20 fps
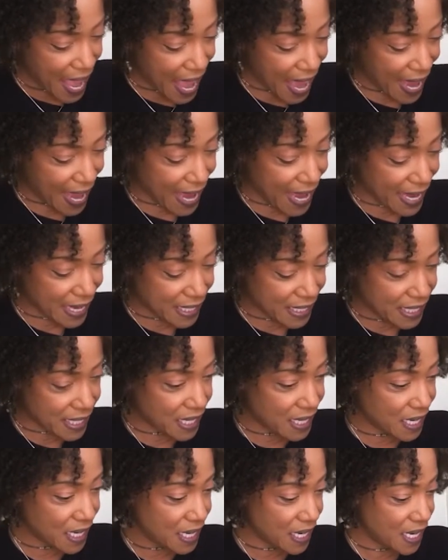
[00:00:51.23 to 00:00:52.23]

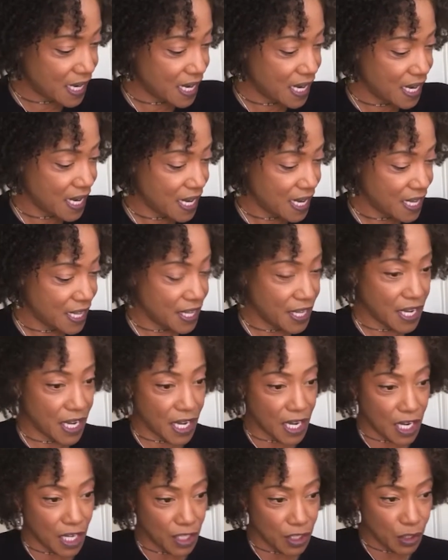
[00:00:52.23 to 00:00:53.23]
And
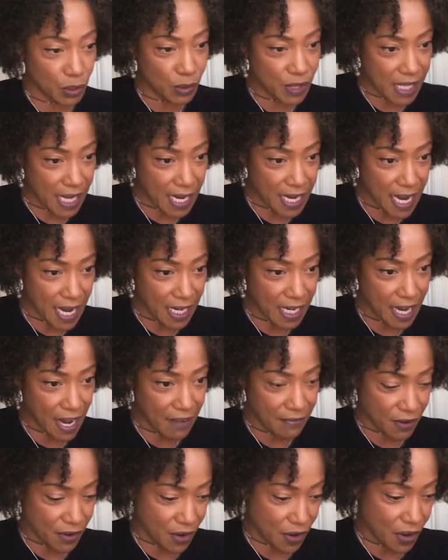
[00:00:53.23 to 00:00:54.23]
the lieutenant
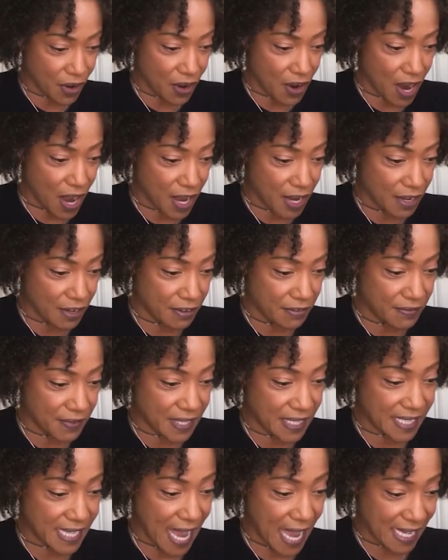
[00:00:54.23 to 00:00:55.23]
governor of
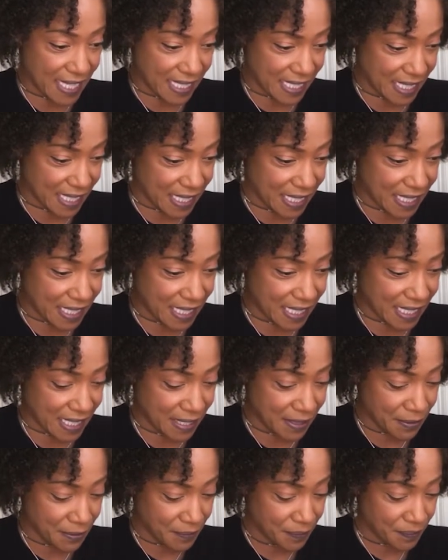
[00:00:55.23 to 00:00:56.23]

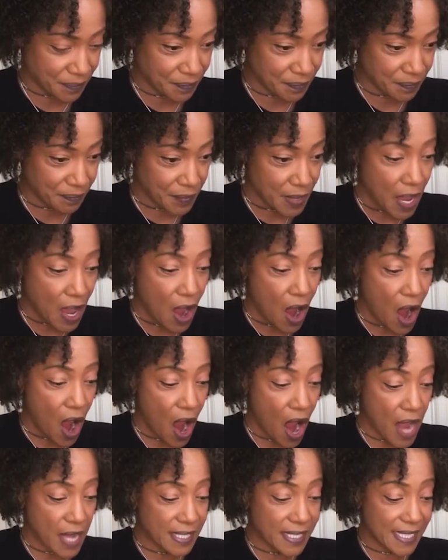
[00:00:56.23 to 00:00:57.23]
Texas
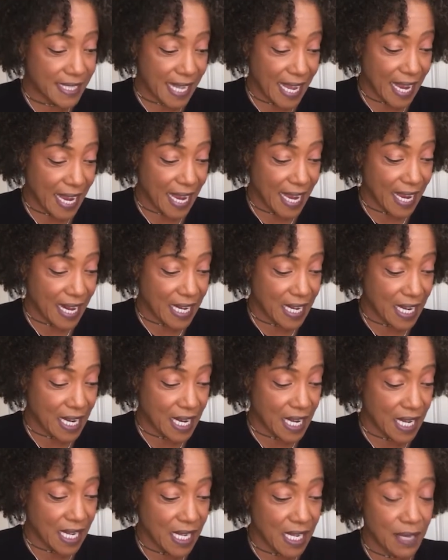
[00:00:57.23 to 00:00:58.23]
said
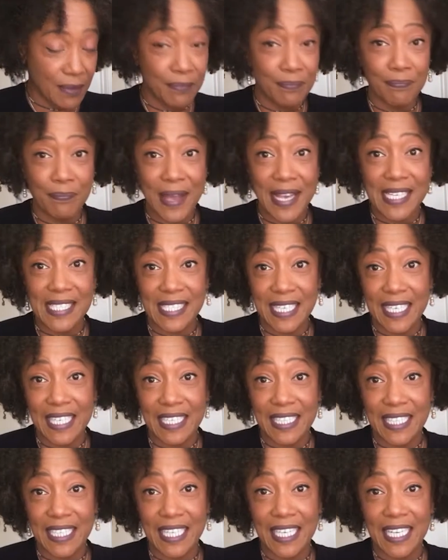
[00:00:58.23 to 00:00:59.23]

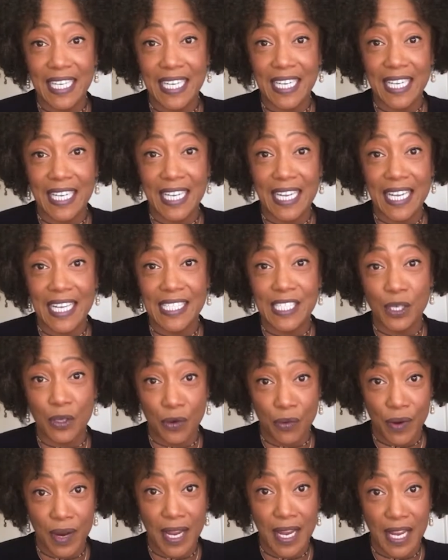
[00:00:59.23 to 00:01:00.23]
basically he's
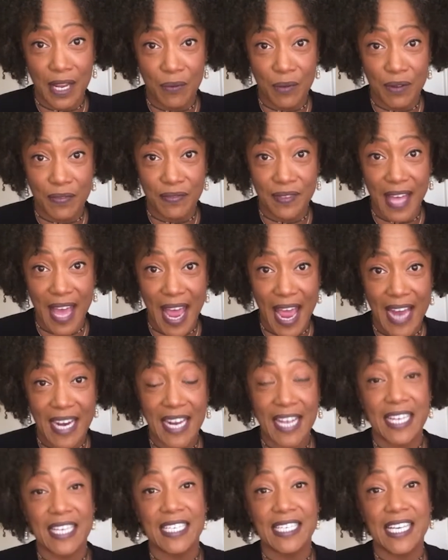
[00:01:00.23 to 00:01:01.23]
agreeing with
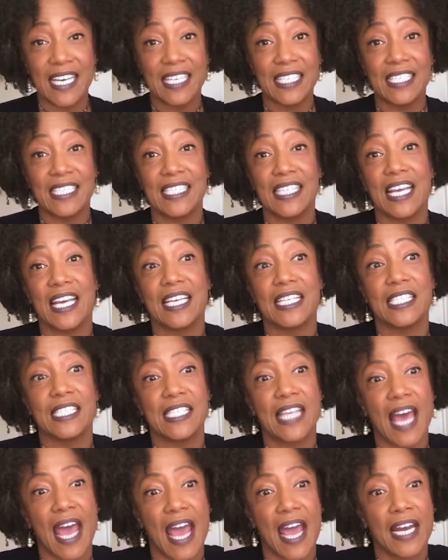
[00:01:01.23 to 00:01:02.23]
that, and says
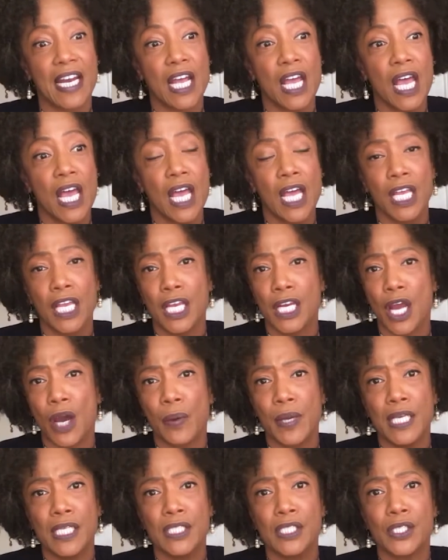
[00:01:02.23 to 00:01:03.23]
that,
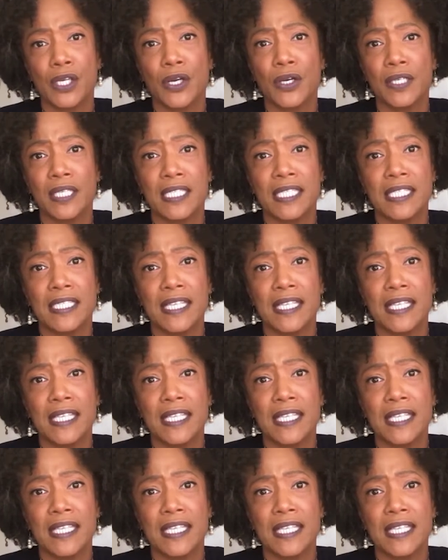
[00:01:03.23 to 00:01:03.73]
he's turning